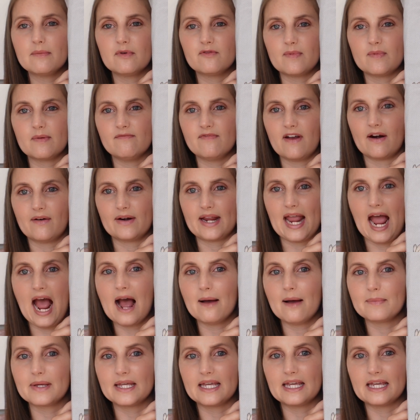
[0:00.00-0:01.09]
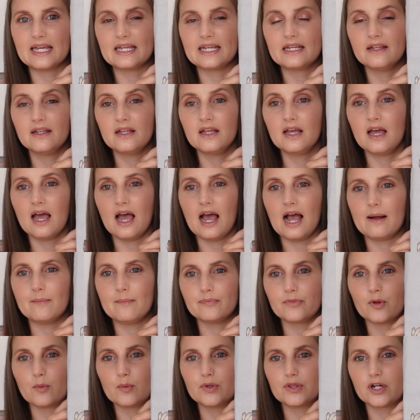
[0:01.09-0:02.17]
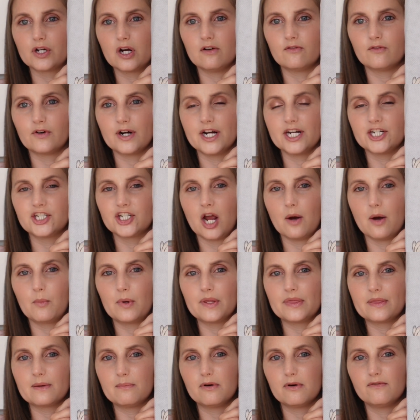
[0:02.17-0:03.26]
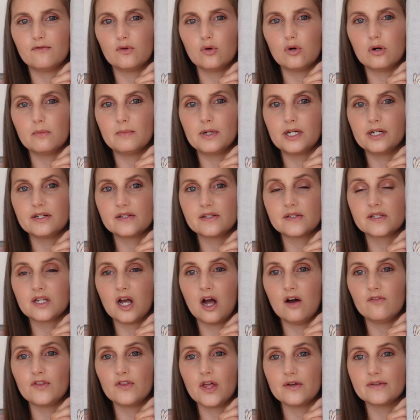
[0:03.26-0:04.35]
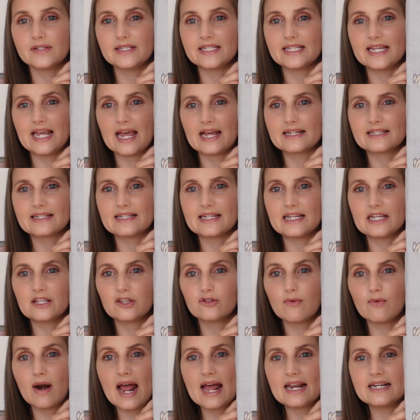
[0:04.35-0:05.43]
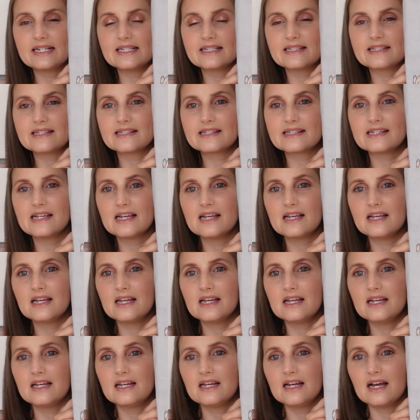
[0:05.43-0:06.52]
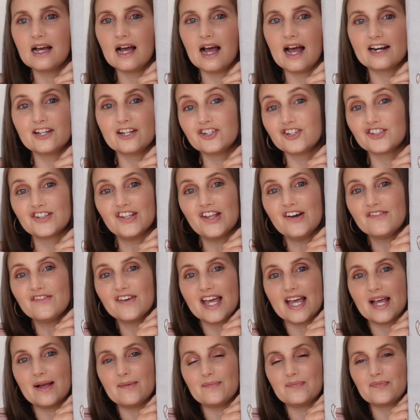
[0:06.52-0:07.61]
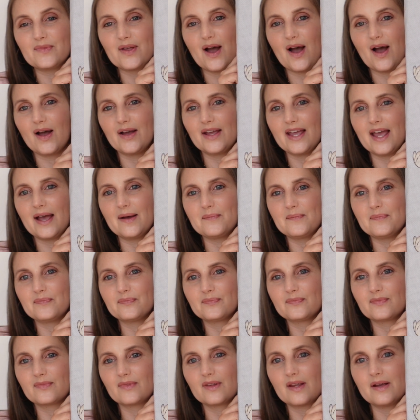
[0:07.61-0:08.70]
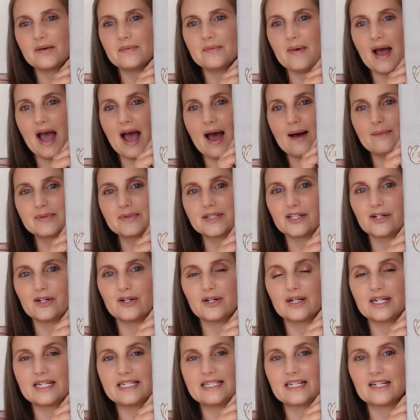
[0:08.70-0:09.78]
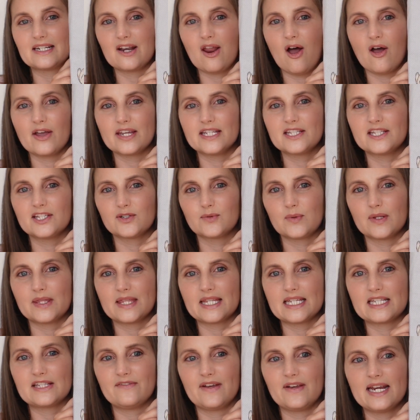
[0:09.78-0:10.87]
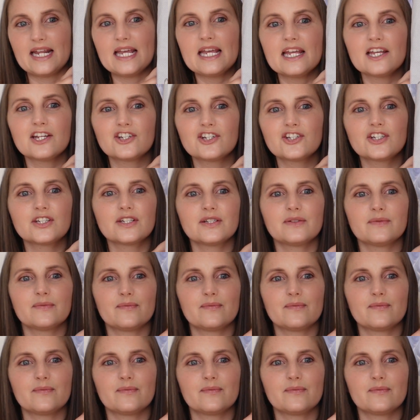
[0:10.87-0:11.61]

I've been very happy with the coverage and with the performance of those CXC threads, and I just love him. I'm absolutely delighted with this finish.